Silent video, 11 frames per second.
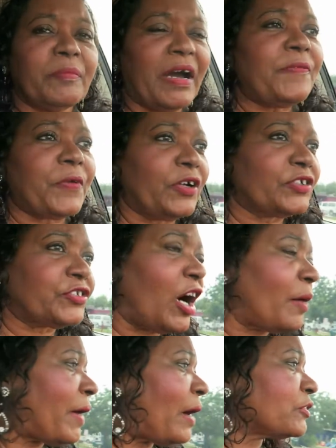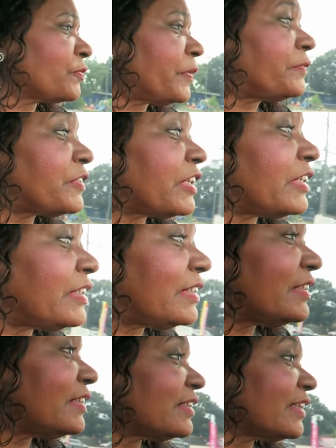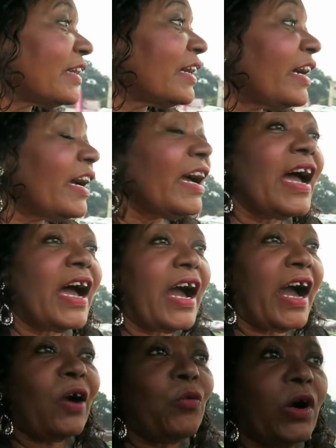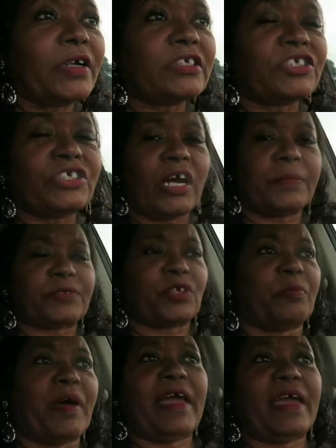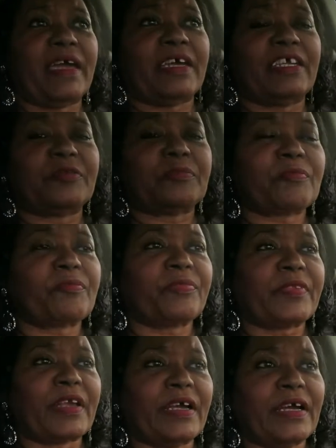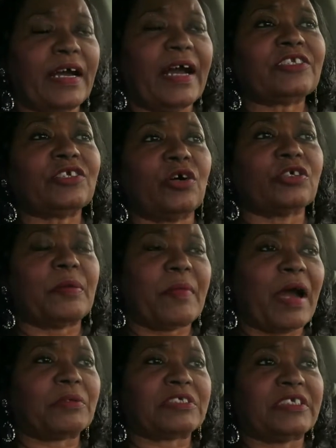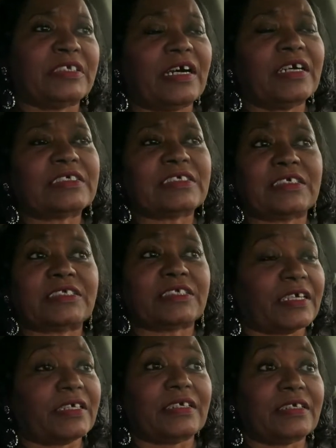My first job, I was 15. I wanted a job so bad, I told them I was uh, 16.